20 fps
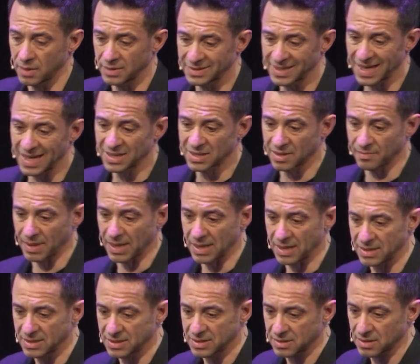
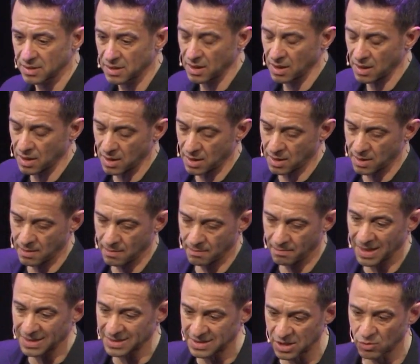database,
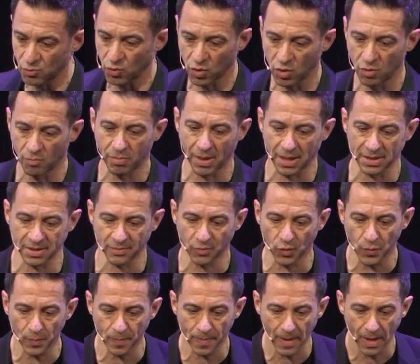MySQL
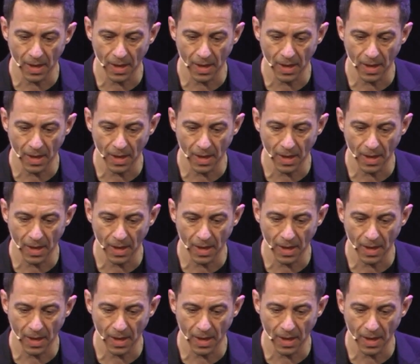compatible,